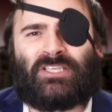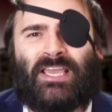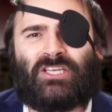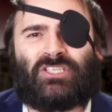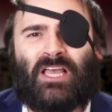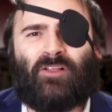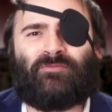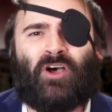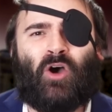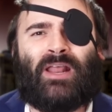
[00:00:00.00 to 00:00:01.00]
age cell
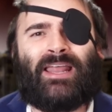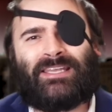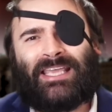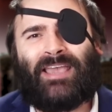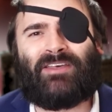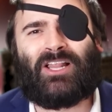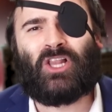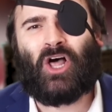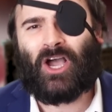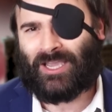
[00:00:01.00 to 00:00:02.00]
phone and give it a
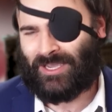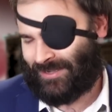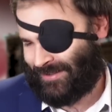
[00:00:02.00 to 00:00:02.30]
look.